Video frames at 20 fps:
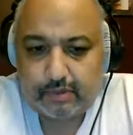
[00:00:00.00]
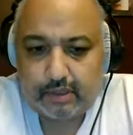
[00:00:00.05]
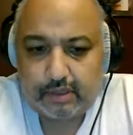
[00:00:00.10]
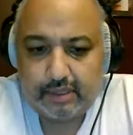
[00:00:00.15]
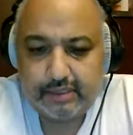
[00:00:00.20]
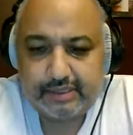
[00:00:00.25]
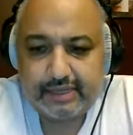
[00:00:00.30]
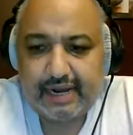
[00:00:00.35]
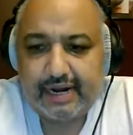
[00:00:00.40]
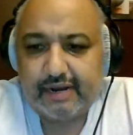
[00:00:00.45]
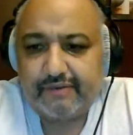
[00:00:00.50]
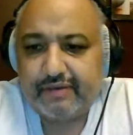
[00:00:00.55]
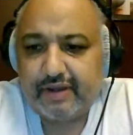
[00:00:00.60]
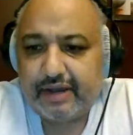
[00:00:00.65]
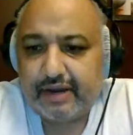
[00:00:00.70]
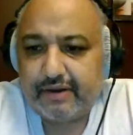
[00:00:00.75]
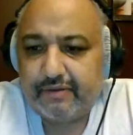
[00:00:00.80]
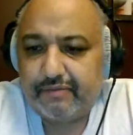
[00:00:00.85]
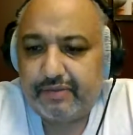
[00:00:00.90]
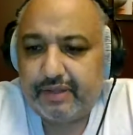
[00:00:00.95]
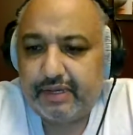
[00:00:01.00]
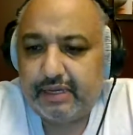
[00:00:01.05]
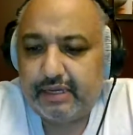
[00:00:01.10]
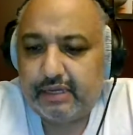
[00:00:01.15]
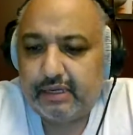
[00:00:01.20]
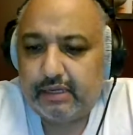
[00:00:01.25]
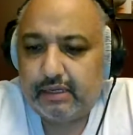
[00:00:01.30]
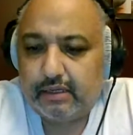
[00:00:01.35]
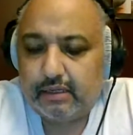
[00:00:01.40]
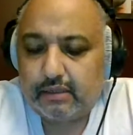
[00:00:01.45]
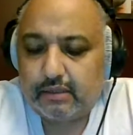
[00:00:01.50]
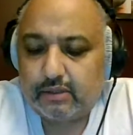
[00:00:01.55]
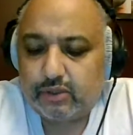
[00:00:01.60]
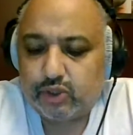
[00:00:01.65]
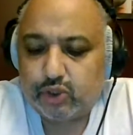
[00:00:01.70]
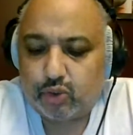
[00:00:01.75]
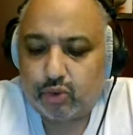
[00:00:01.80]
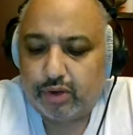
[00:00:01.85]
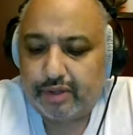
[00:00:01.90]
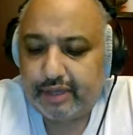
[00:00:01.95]
it's kind of the
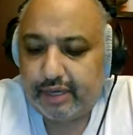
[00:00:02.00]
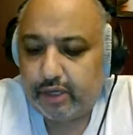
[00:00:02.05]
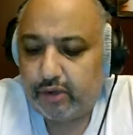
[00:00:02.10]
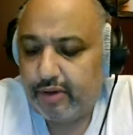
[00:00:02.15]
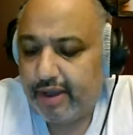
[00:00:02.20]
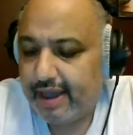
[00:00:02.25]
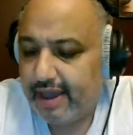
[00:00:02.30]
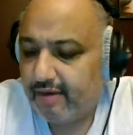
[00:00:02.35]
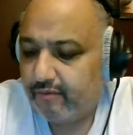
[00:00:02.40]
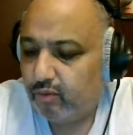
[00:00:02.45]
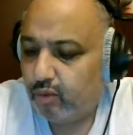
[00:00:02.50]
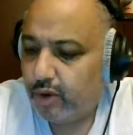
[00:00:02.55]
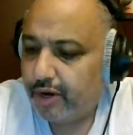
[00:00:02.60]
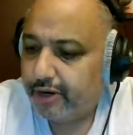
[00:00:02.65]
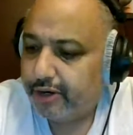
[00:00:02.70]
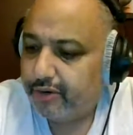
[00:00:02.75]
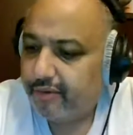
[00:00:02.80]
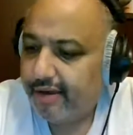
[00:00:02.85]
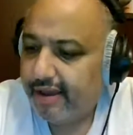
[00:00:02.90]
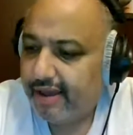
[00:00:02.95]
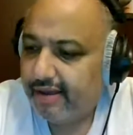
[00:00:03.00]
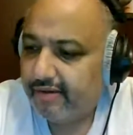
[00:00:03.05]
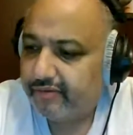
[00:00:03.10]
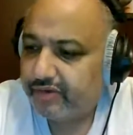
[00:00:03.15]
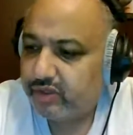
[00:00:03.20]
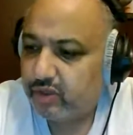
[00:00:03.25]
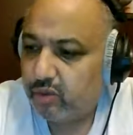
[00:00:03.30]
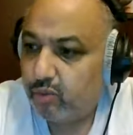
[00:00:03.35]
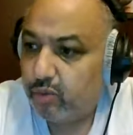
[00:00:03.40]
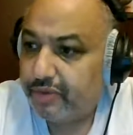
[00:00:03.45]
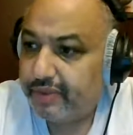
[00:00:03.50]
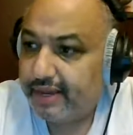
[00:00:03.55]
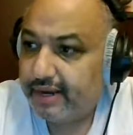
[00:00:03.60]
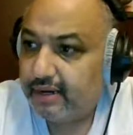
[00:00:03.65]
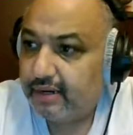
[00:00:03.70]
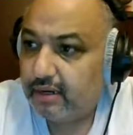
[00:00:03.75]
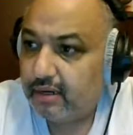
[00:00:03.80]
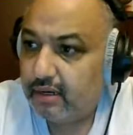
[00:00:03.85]
story that you have where you have someone that